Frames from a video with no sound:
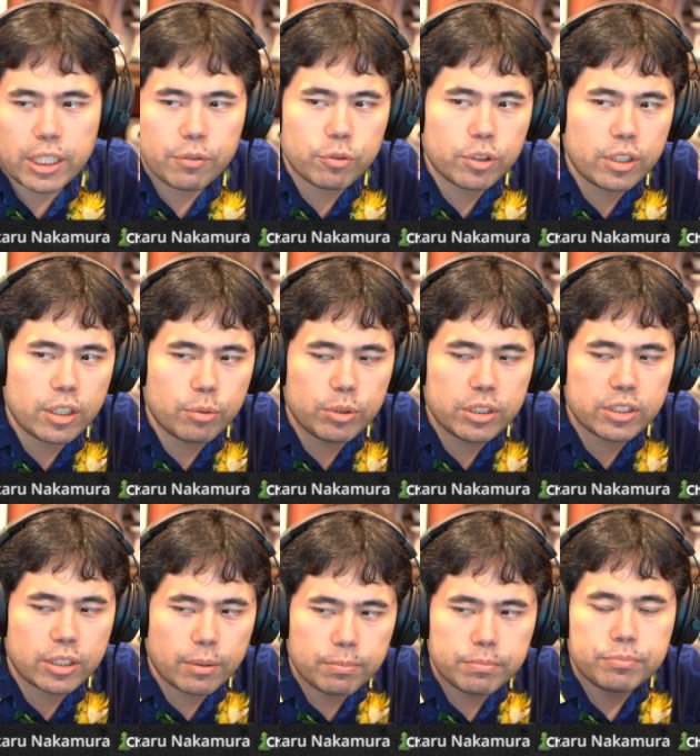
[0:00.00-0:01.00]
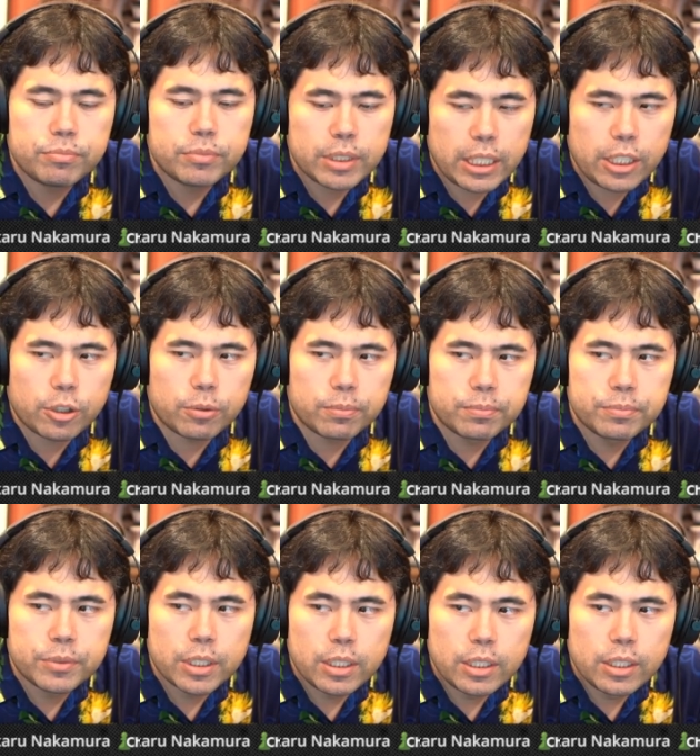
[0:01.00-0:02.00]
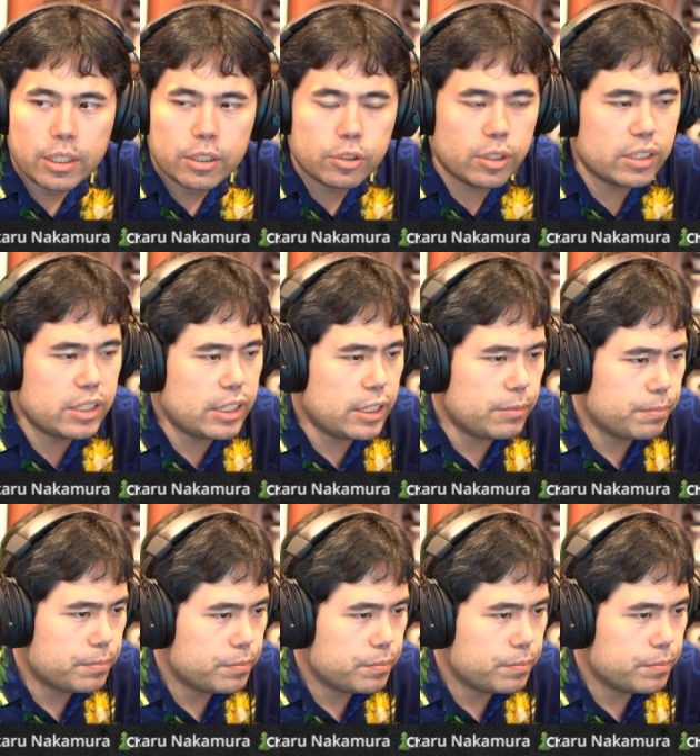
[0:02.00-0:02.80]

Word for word: you for the uh, resub. Thank you. Let's see.